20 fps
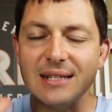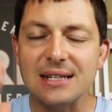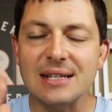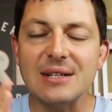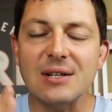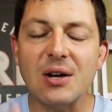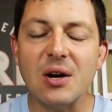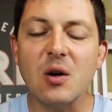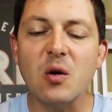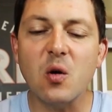
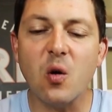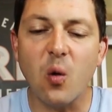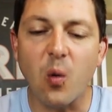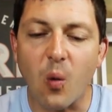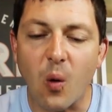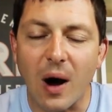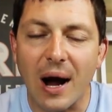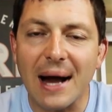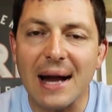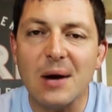didn't know
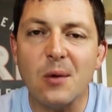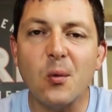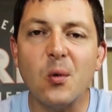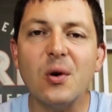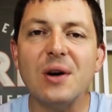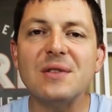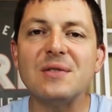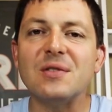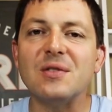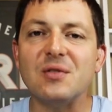quite
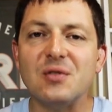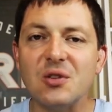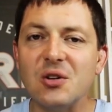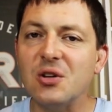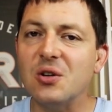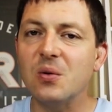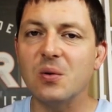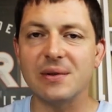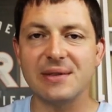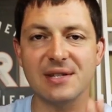what to
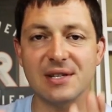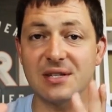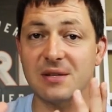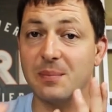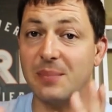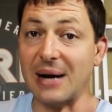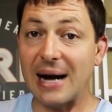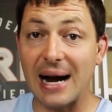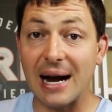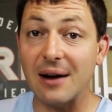do with this
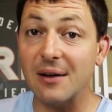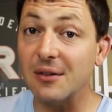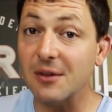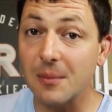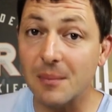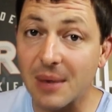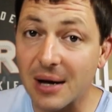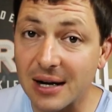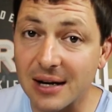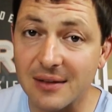pile
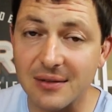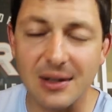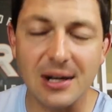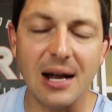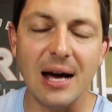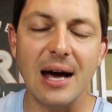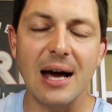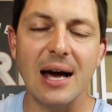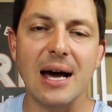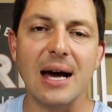of money that
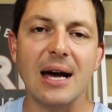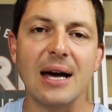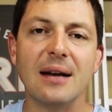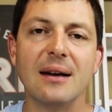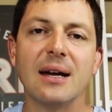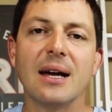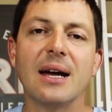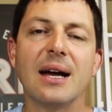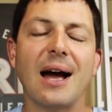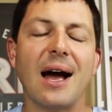I
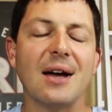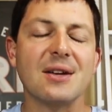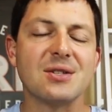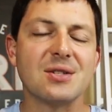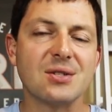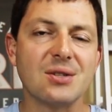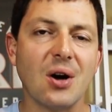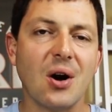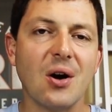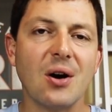had, I
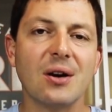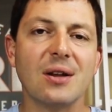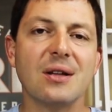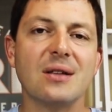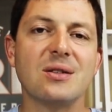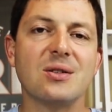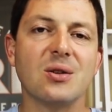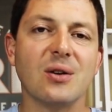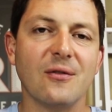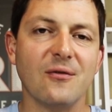
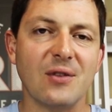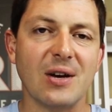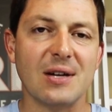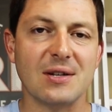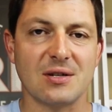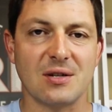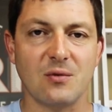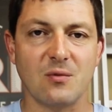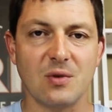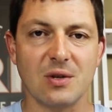started to
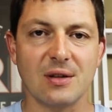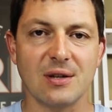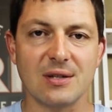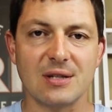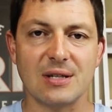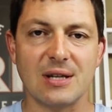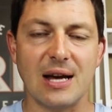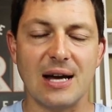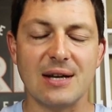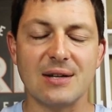invest in real
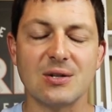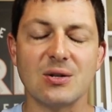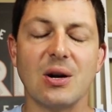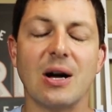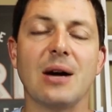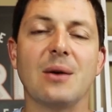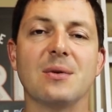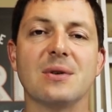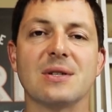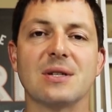estate. So
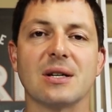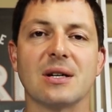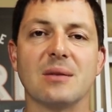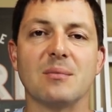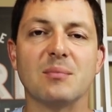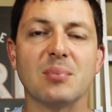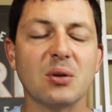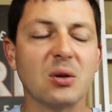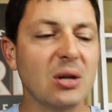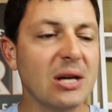I was a
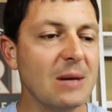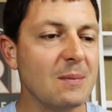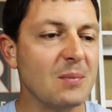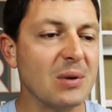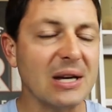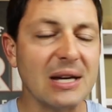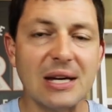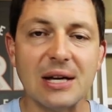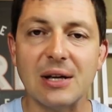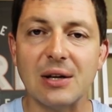complete
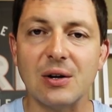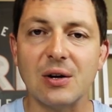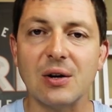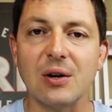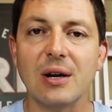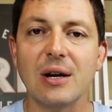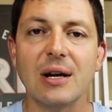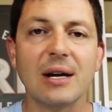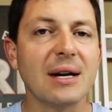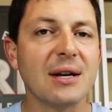
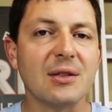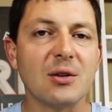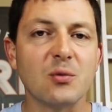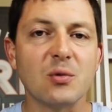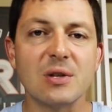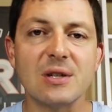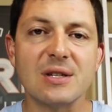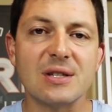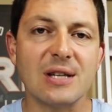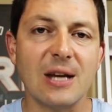beginner in the
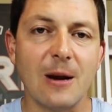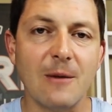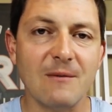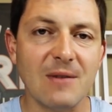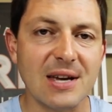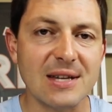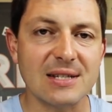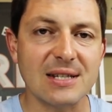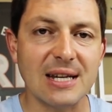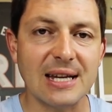real estate
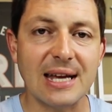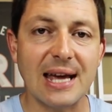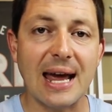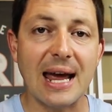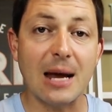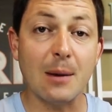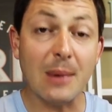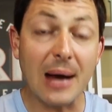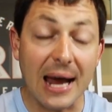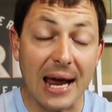investing
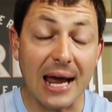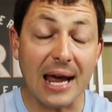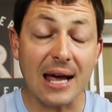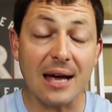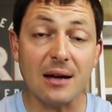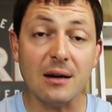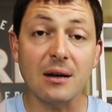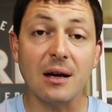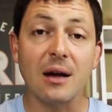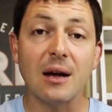game
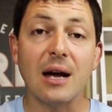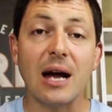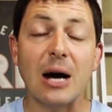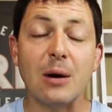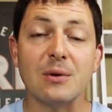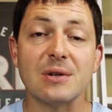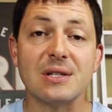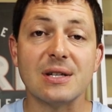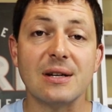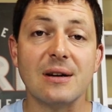and
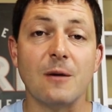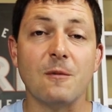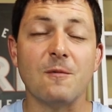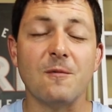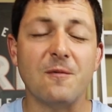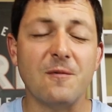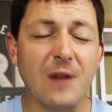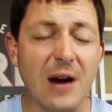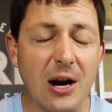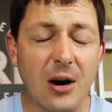I was in a
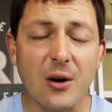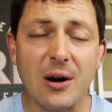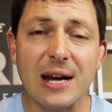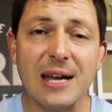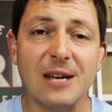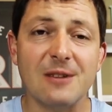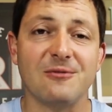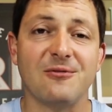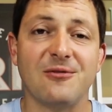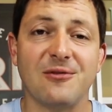
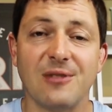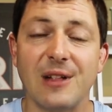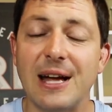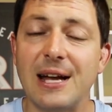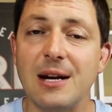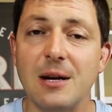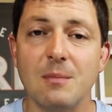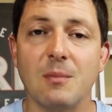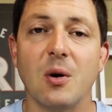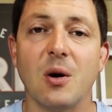very
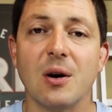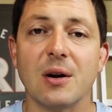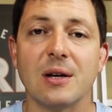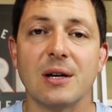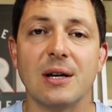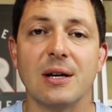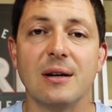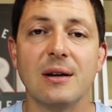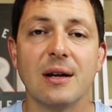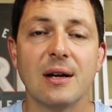inflated
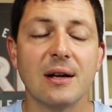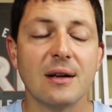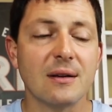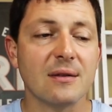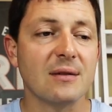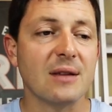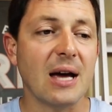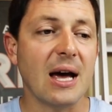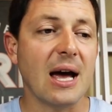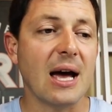market
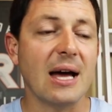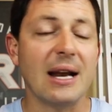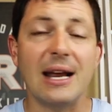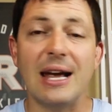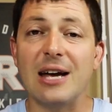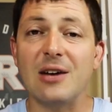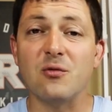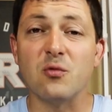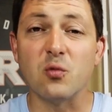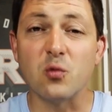that
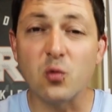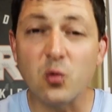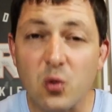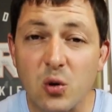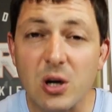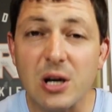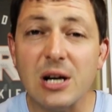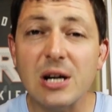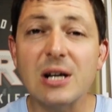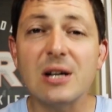had
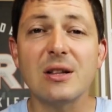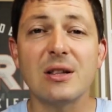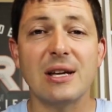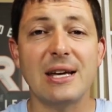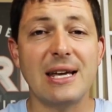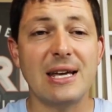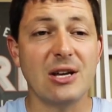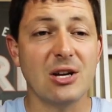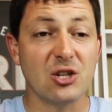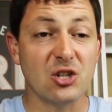
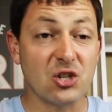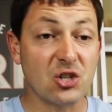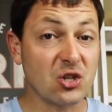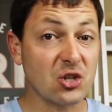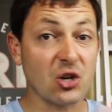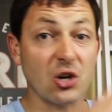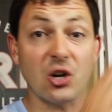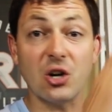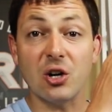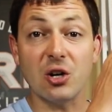really
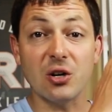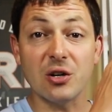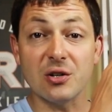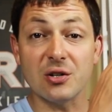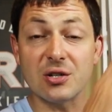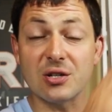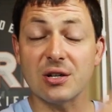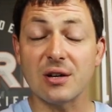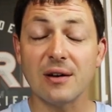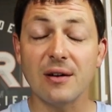
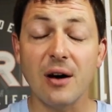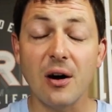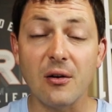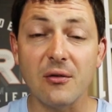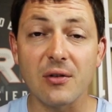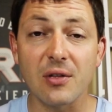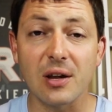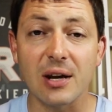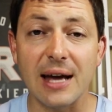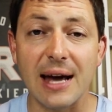surged
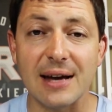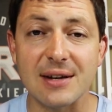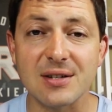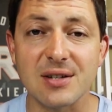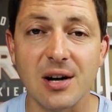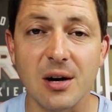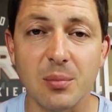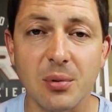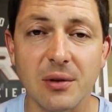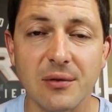over the
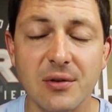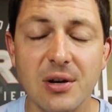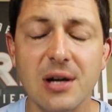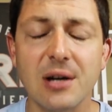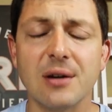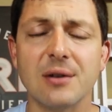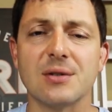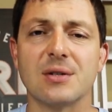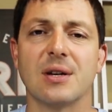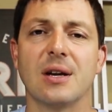last couple of
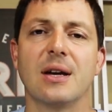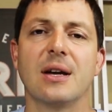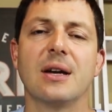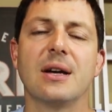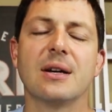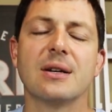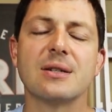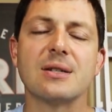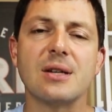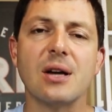years.
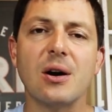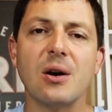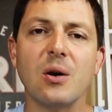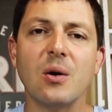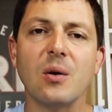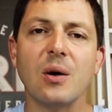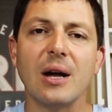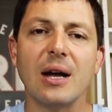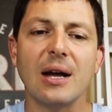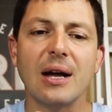
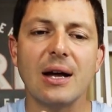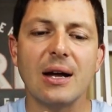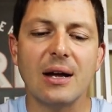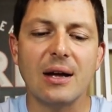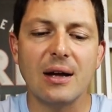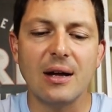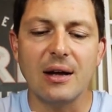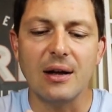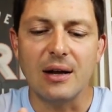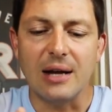So
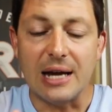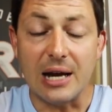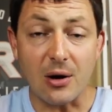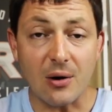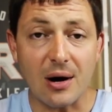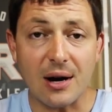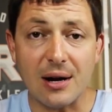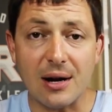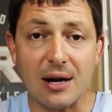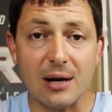
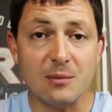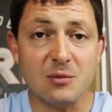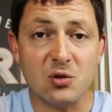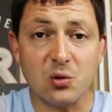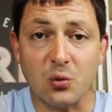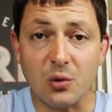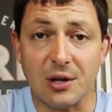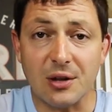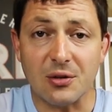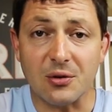here I am,
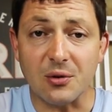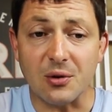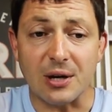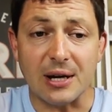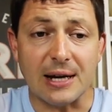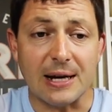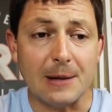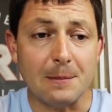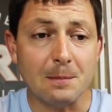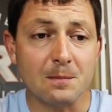
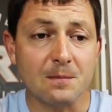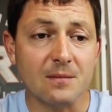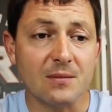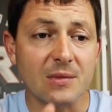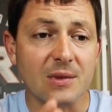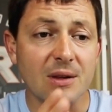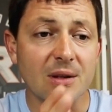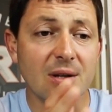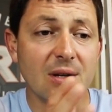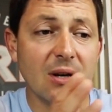23,
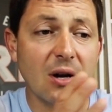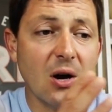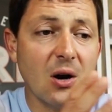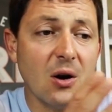you